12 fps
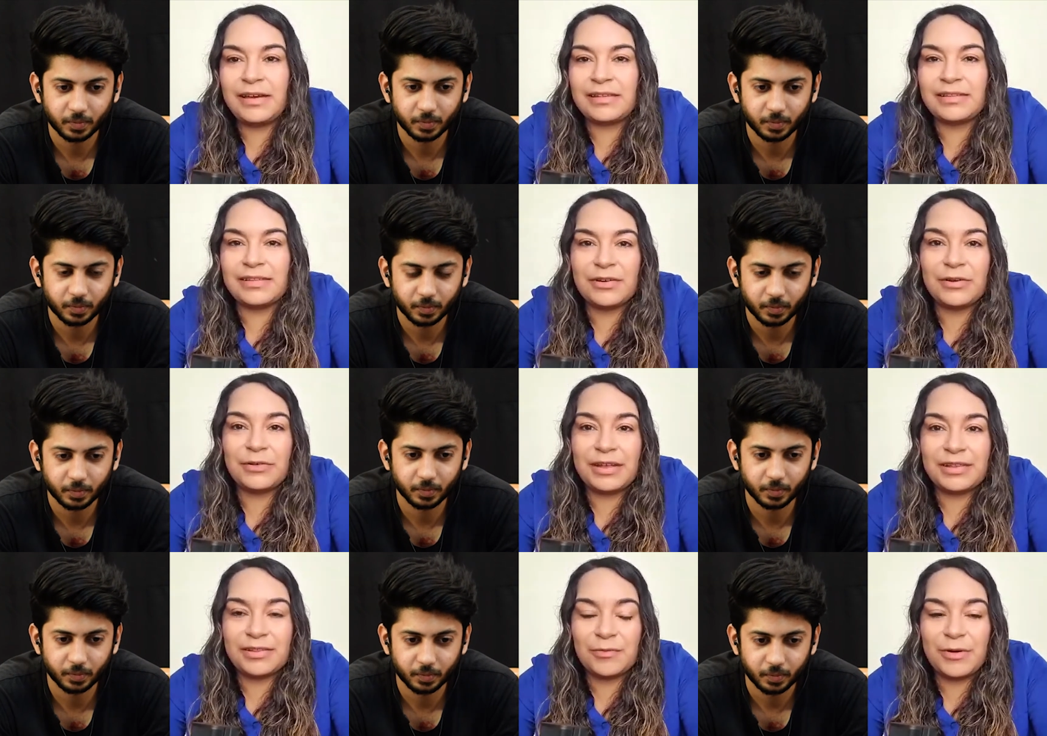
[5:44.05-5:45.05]
Speaker 1: And so
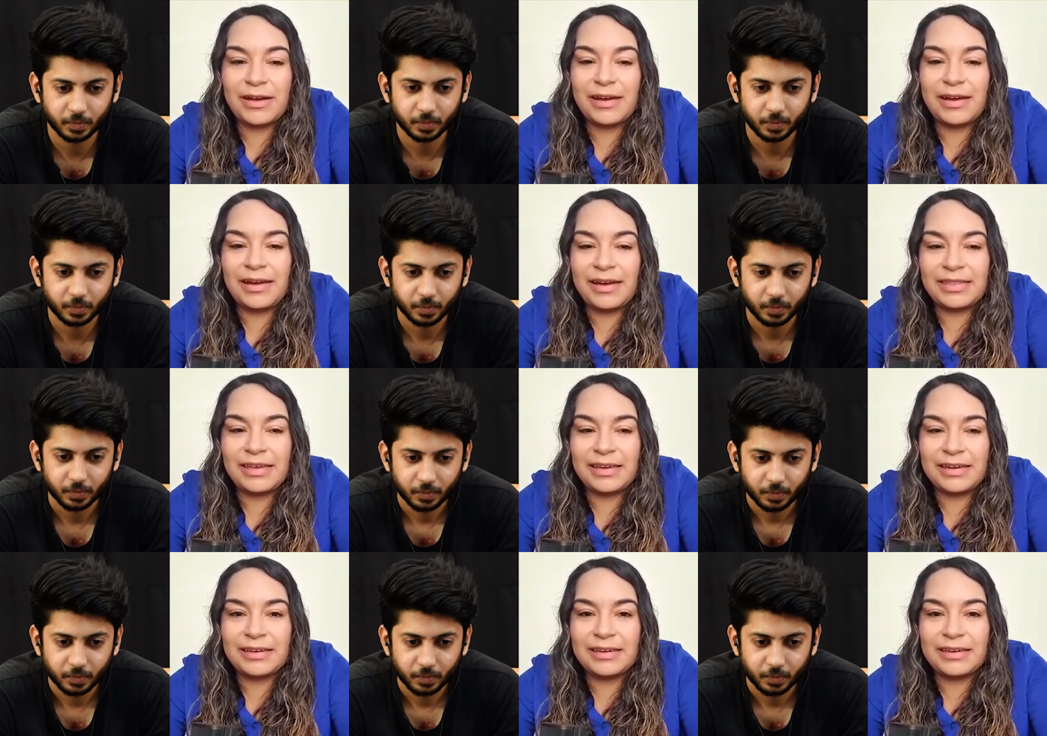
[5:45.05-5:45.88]
that's why I think